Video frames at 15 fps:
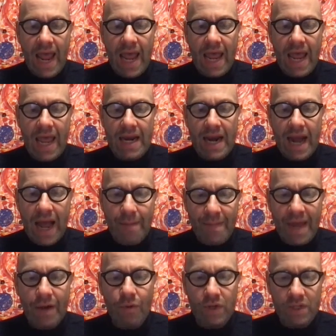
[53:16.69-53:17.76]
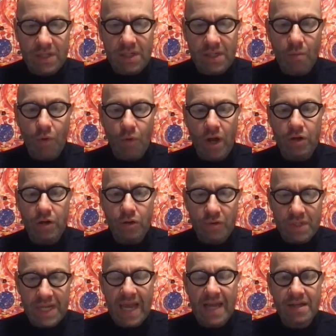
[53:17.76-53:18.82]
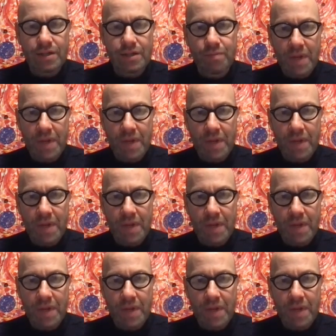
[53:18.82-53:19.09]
and I met with someone who takes